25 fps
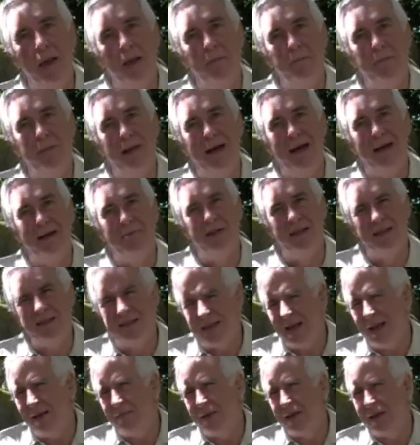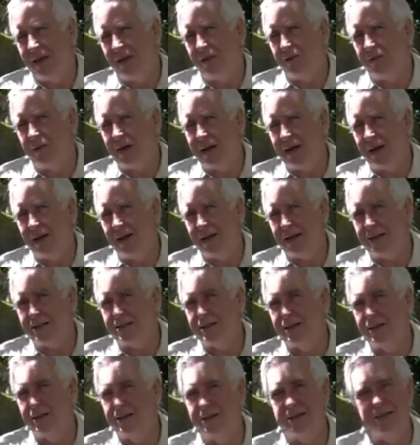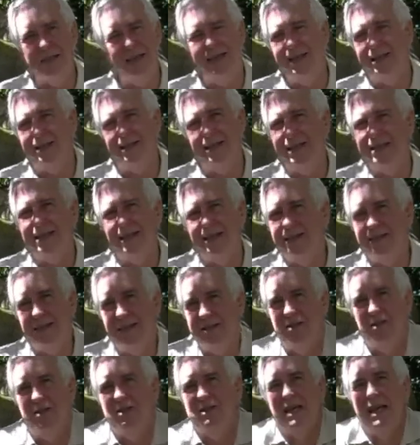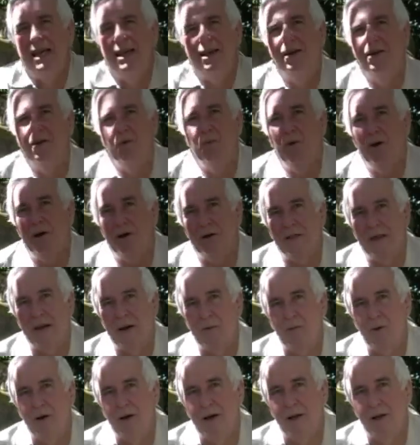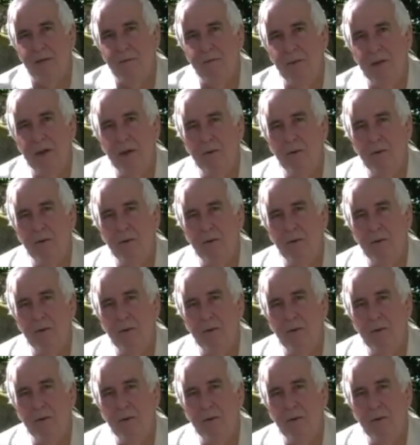But by the time they get to adolescence, it just ain't going to work that well.